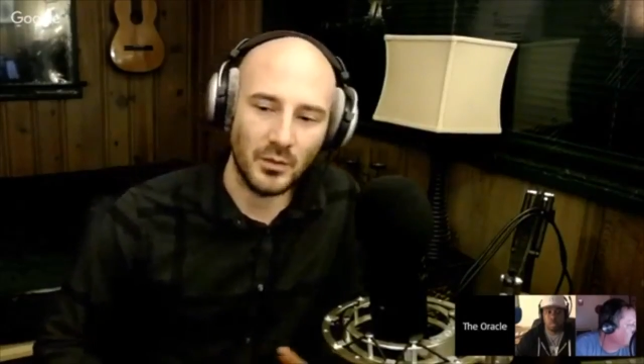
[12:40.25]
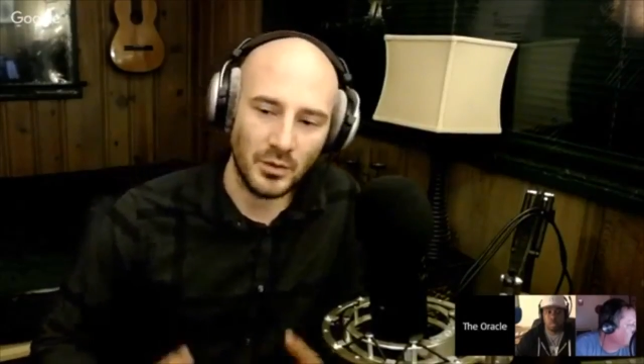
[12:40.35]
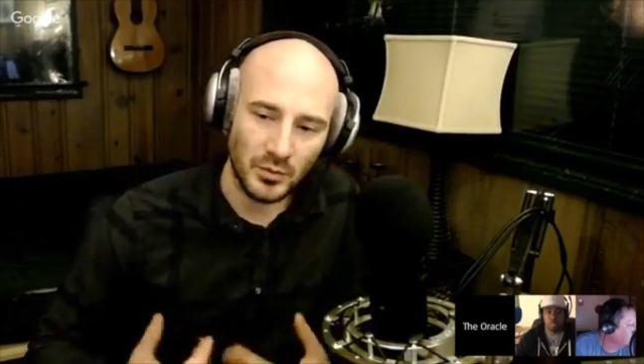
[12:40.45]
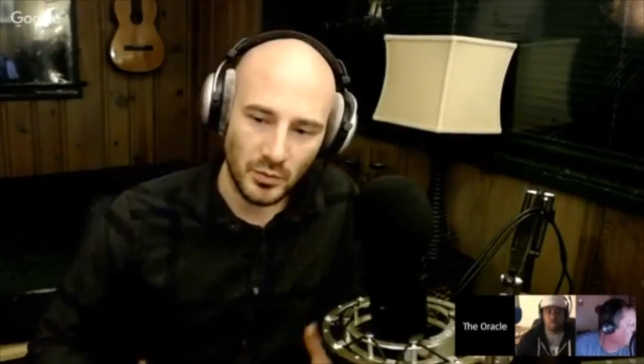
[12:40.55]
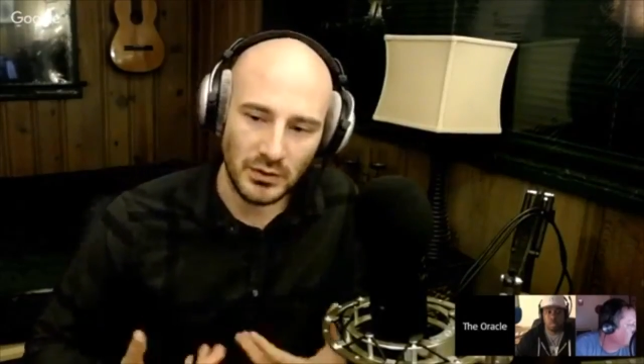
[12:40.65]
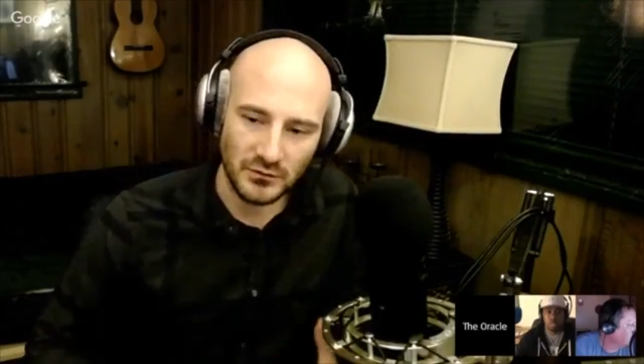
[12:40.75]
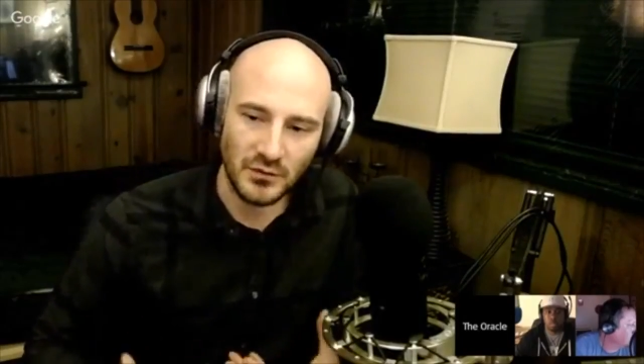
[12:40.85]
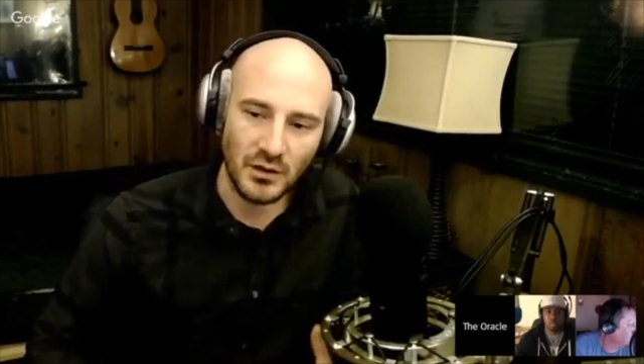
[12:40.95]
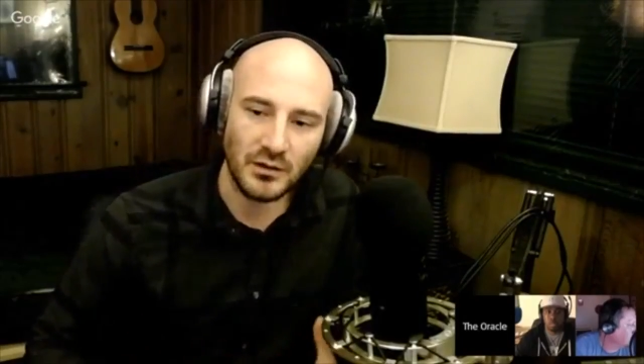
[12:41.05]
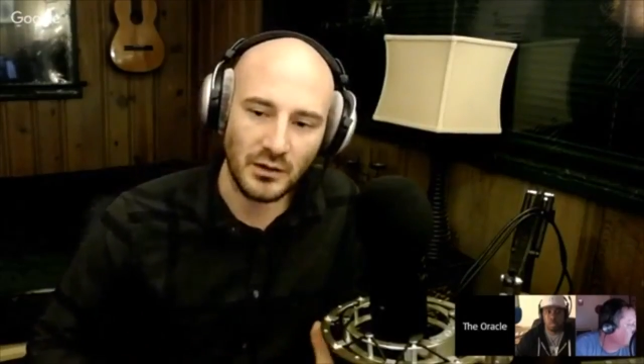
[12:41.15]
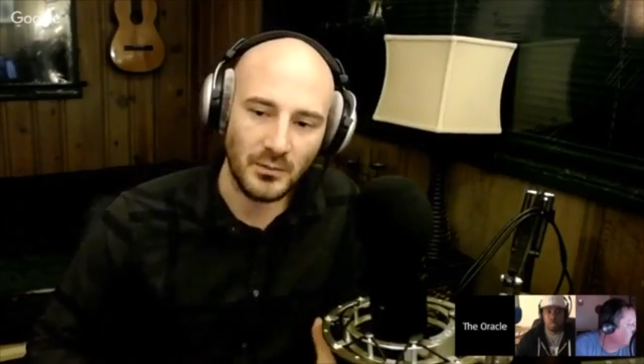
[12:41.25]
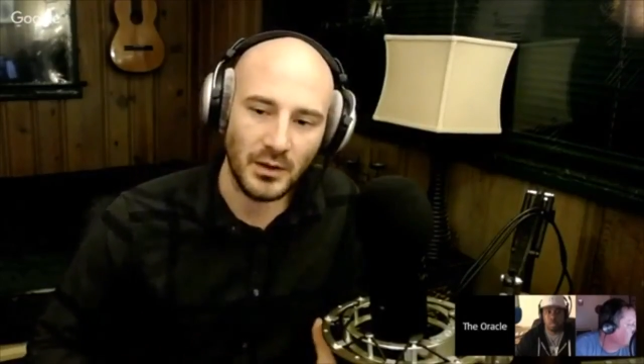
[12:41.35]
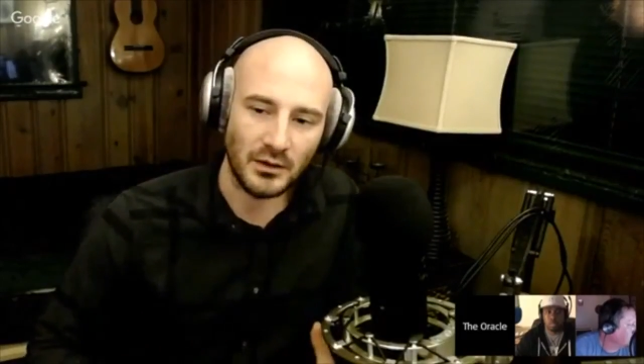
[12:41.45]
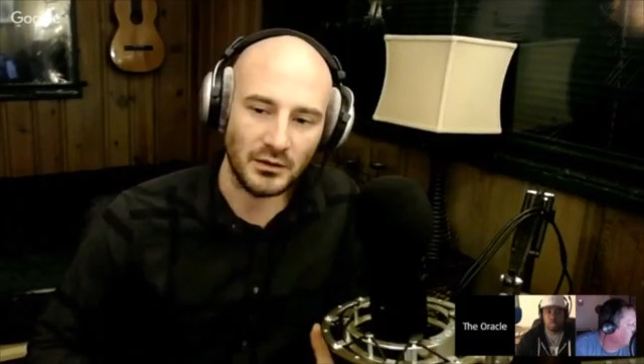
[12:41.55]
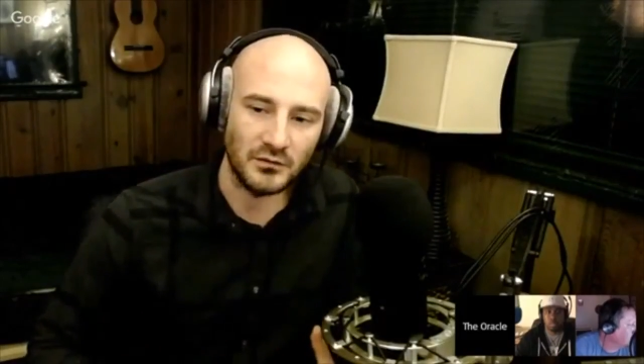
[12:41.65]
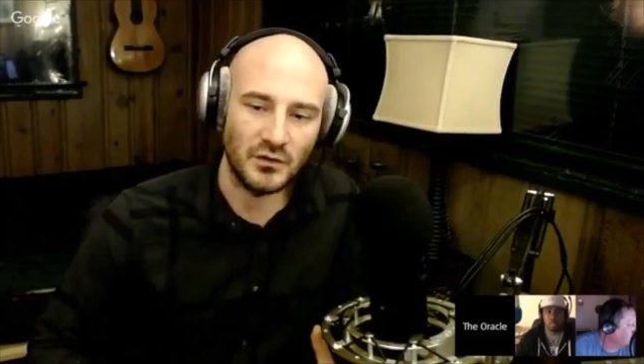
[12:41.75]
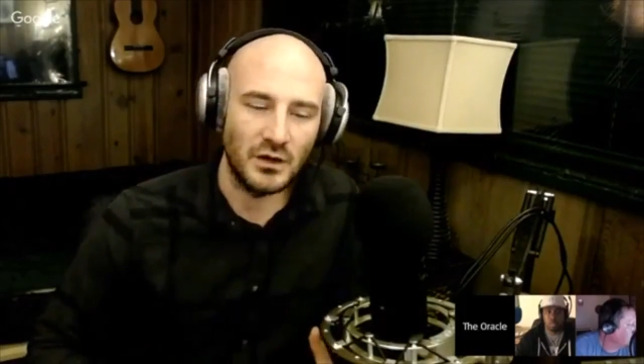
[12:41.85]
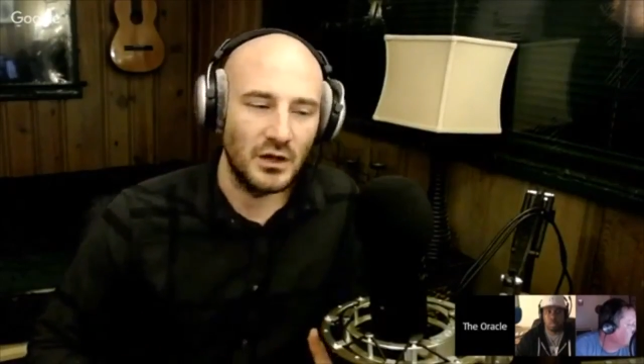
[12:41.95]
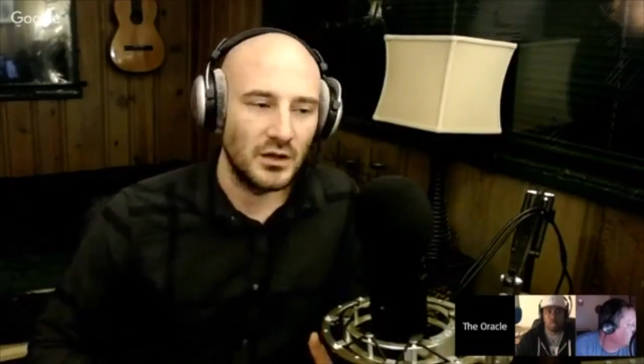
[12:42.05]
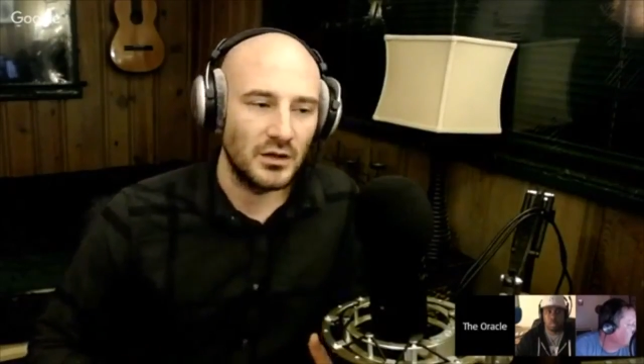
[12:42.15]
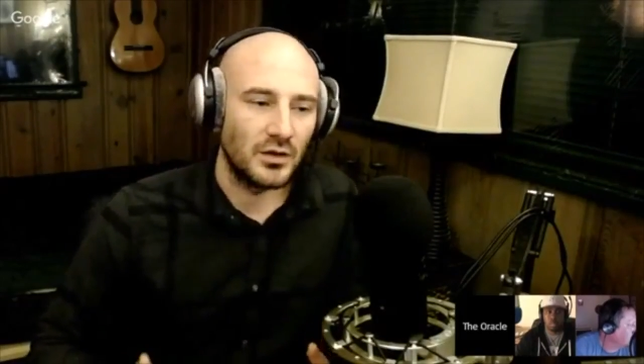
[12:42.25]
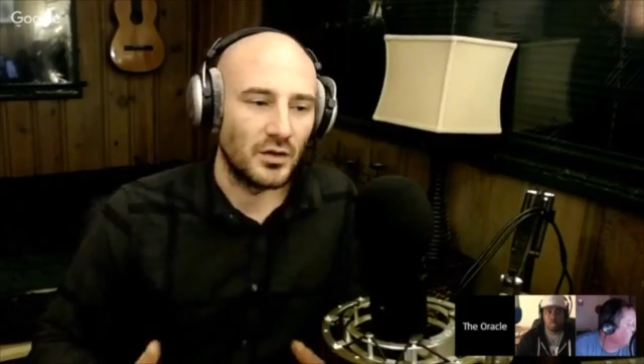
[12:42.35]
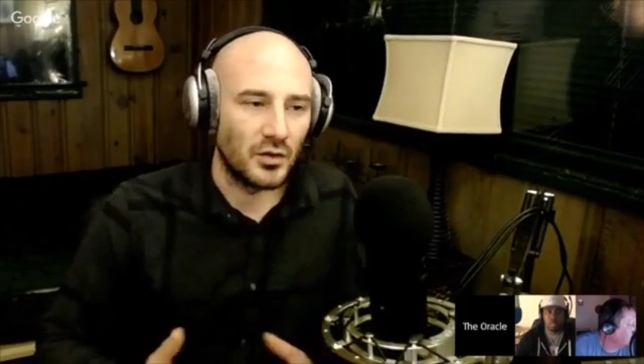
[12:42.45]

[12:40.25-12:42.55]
What we're really talking about is, you know,